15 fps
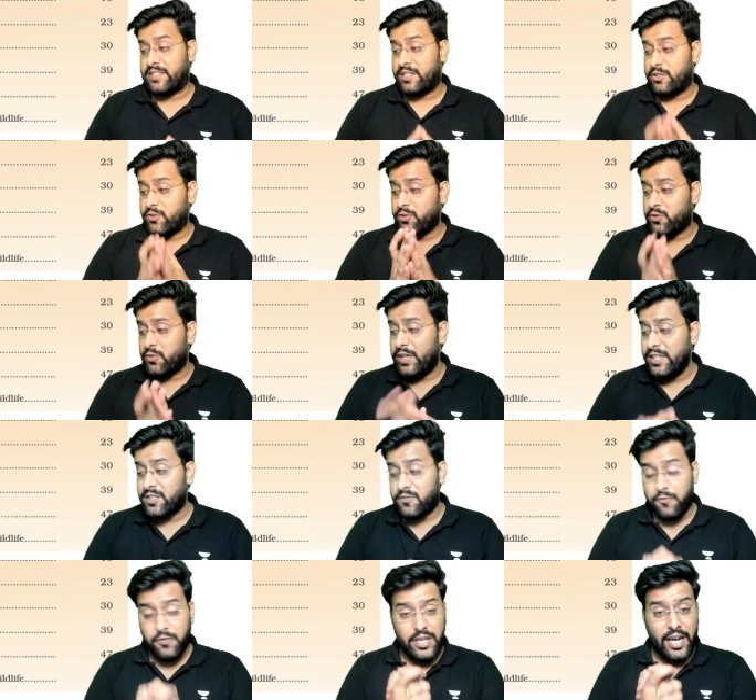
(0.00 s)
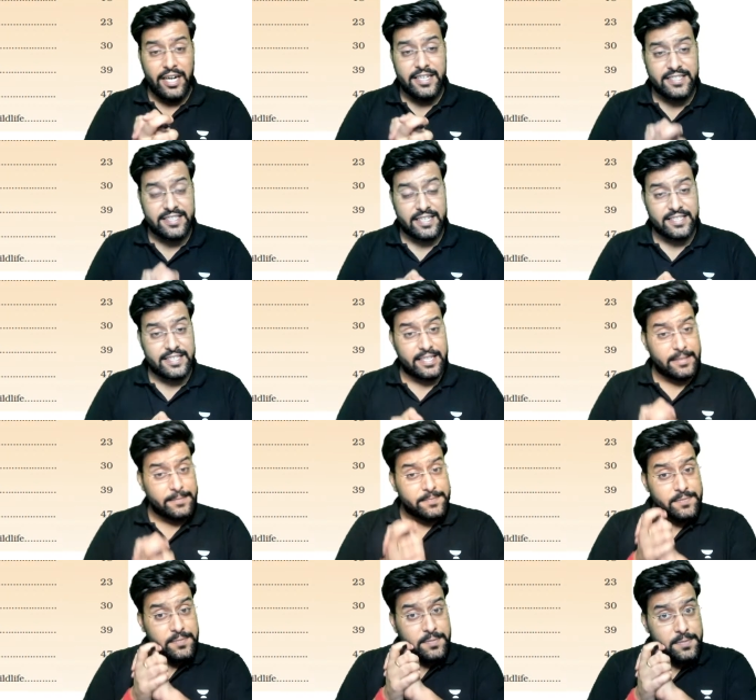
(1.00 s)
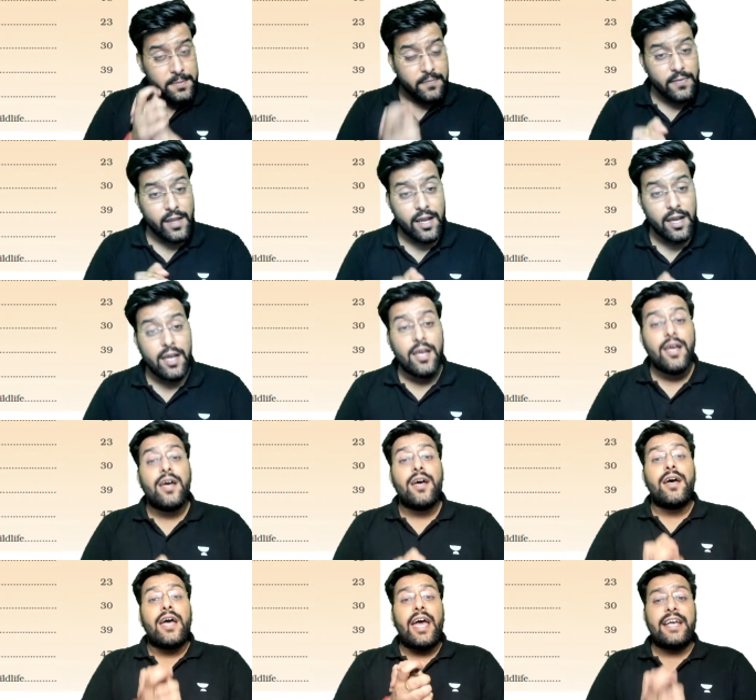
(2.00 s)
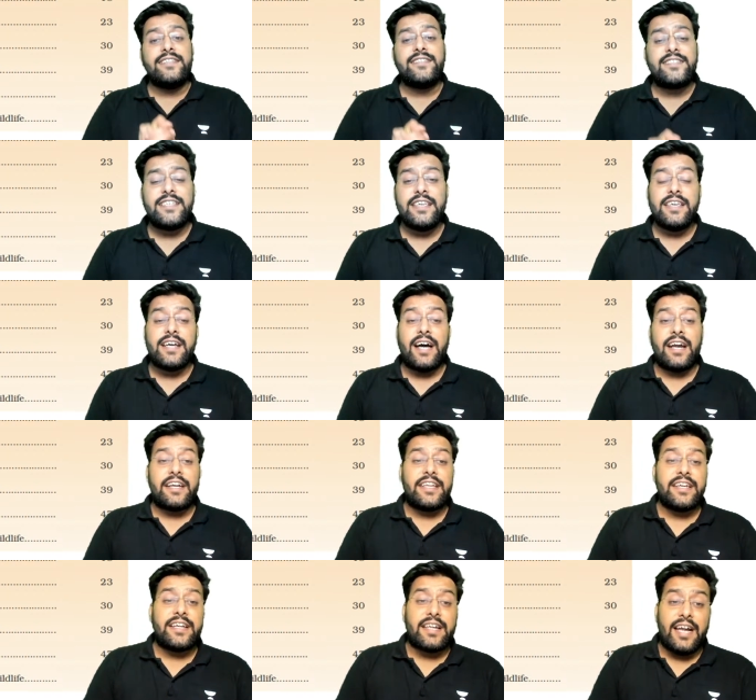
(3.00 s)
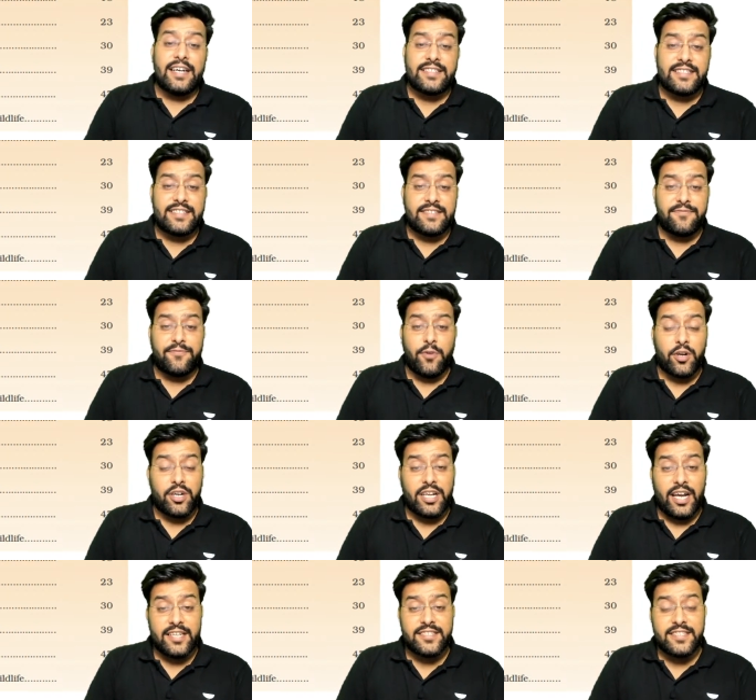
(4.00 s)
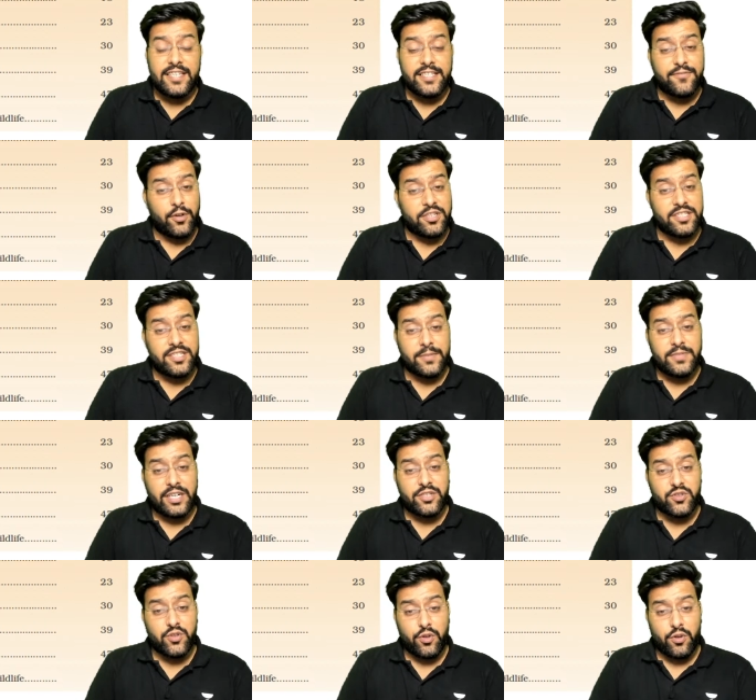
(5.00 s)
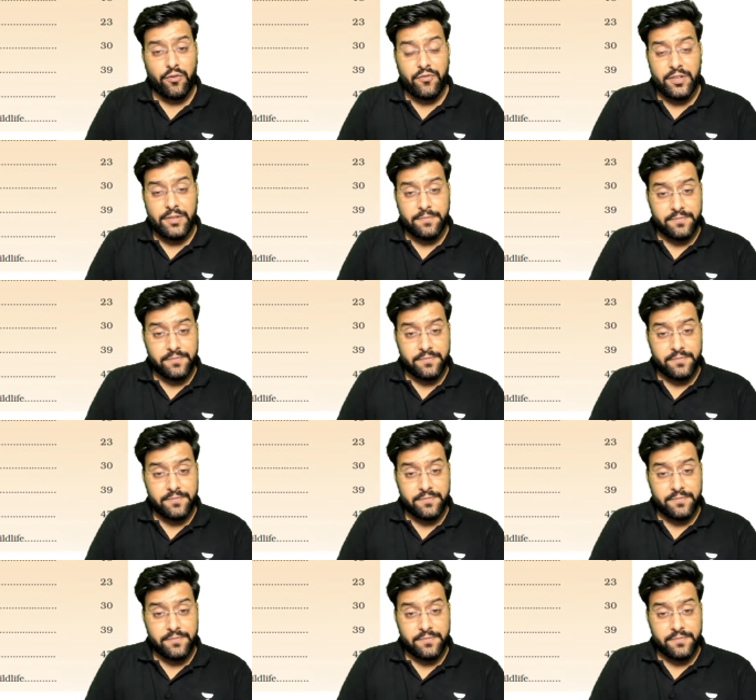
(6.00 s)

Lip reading: So students, we are discussing NCERT class for class 6 for the subject geography.